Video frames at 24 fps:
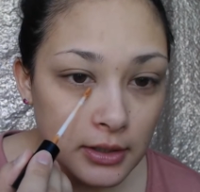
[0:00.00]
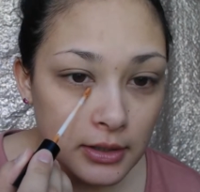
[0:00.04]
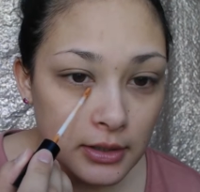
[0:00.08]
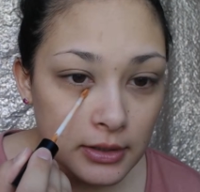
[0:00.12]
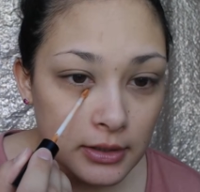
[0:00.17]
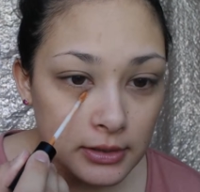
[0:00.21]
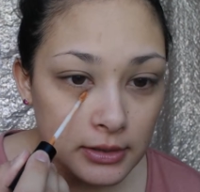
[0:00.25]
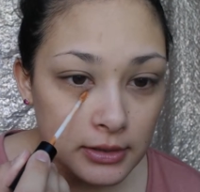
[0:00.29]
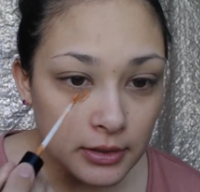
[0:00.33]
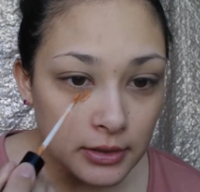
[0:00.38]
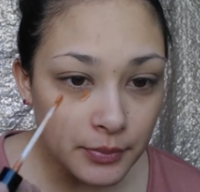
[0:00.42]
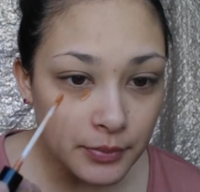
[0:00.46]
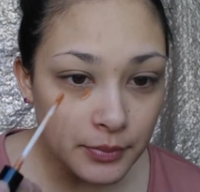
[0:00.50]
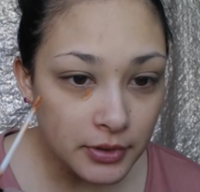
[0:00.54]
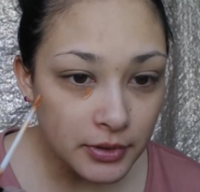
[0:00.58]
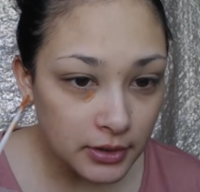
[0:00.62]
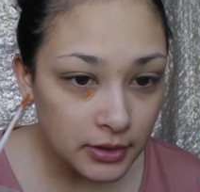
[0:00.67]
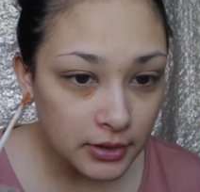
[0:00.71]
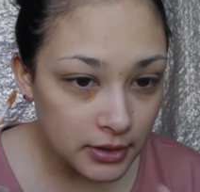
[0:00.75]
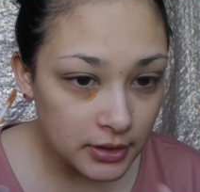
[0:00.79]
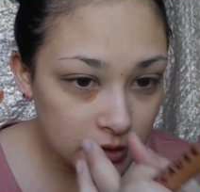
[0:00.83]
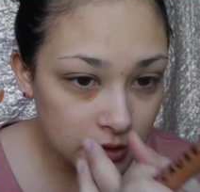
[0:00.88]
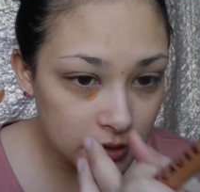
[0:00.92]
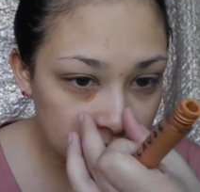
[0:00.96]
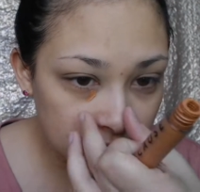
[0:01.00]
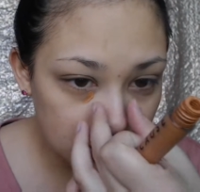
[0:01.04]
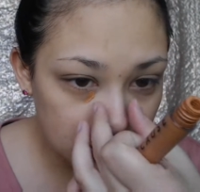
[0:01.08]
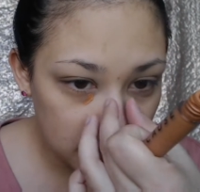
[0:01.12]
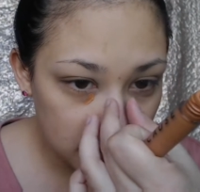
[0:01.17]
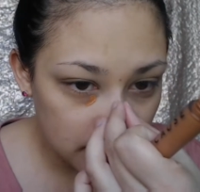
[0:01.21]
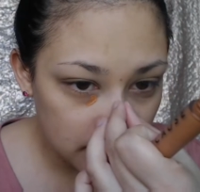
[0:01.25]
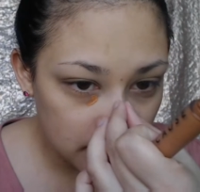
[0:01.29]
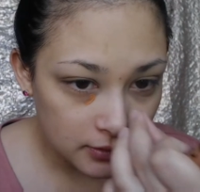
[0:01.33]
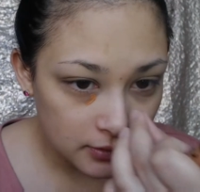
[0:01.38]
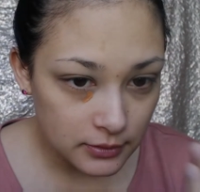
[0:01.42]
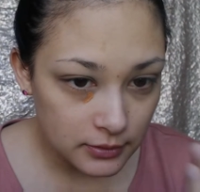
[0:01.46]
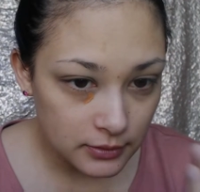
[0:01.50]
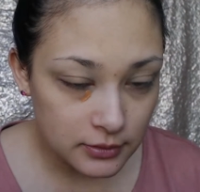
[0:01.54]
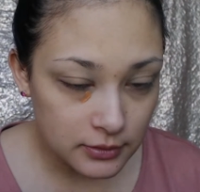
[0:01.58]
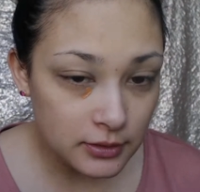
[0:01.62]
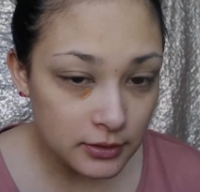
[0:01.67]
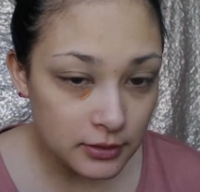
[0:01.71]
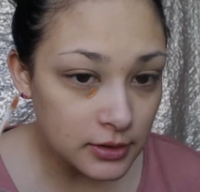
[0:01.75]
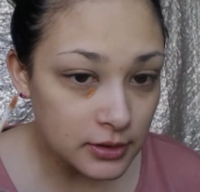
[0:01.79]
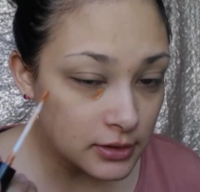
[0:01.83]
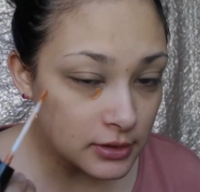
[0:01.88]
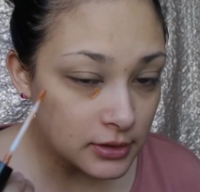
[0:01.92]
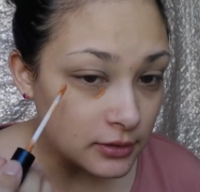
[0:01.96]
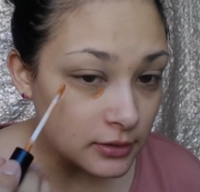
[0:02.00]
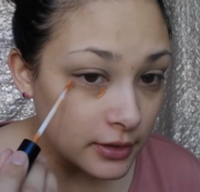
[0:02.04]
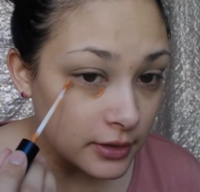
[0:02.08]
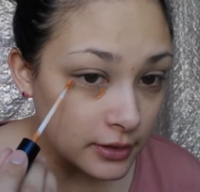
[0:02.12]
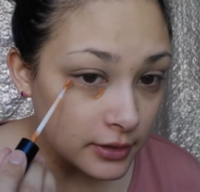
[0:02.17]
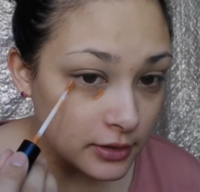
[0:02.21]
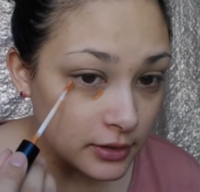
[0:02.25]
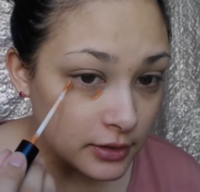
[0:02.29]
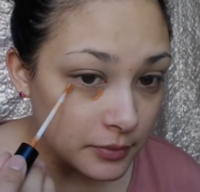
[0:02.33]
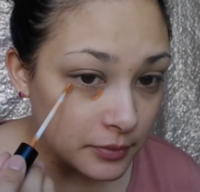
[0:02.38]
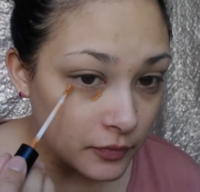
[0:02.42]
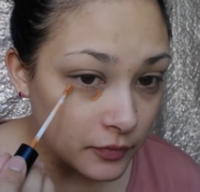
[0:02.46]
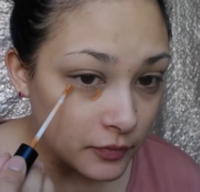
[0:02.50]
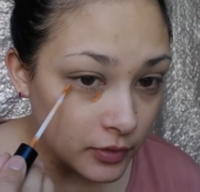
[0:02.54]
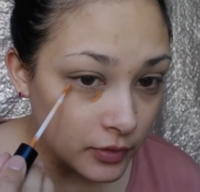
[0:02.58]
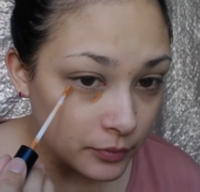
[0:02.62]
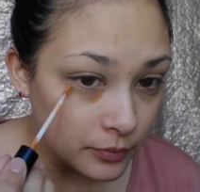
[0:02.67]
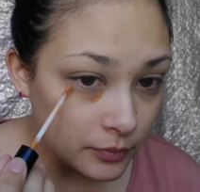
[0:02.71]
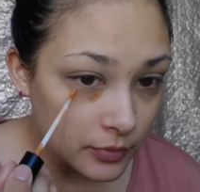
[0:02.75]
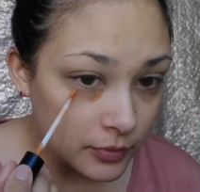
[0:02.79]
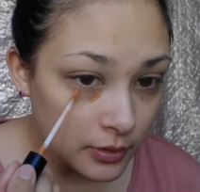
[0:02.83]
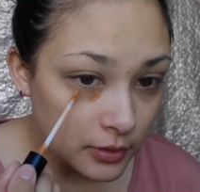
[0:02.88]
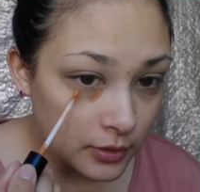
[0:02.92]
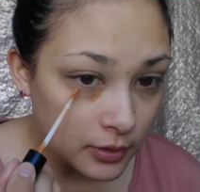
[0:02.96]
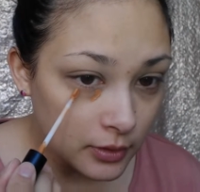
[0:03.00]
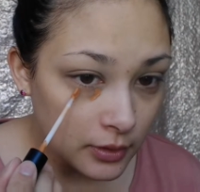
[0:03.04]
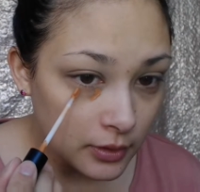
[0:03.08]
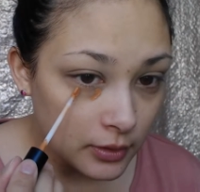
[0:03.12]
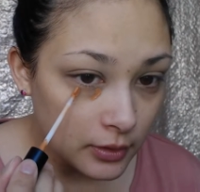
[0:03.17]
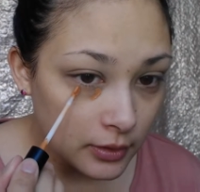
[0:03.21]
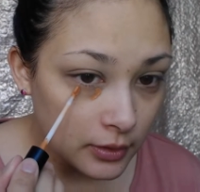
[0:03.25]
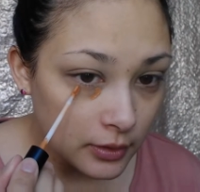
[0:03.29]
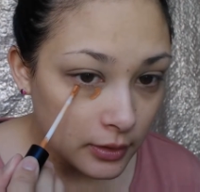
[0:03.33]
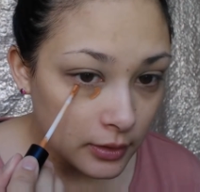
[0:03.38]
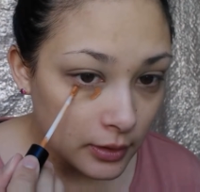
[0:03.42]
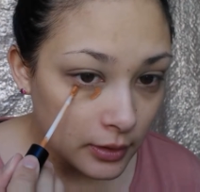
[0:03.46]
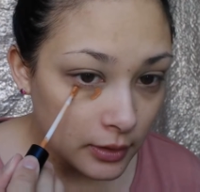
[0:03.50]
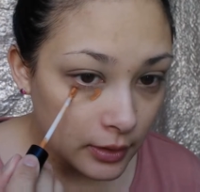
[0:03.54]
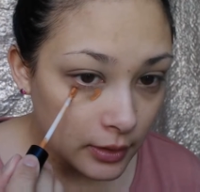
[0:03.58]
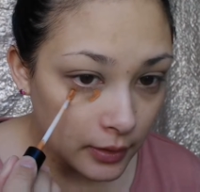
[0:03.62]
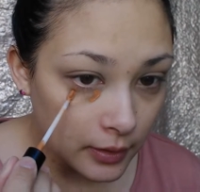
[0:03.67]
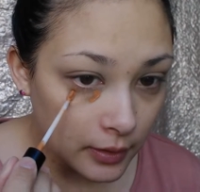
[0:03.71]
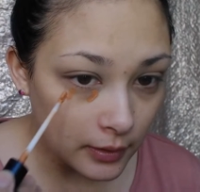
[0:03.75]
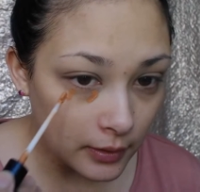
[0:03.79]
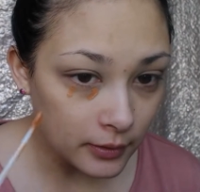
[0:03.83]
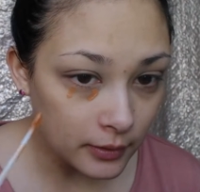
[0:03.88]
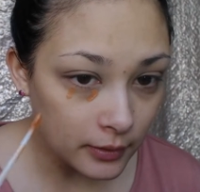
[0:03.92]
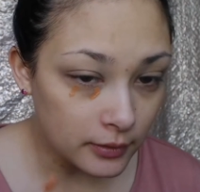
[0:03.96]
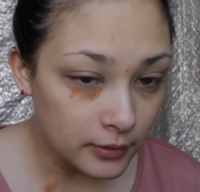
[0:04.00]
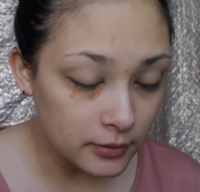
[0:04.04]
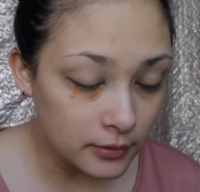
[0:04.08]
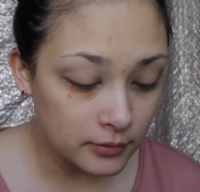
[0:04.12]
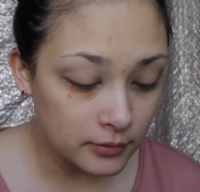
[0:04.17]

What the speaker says: So I put this, these little hairs come from here,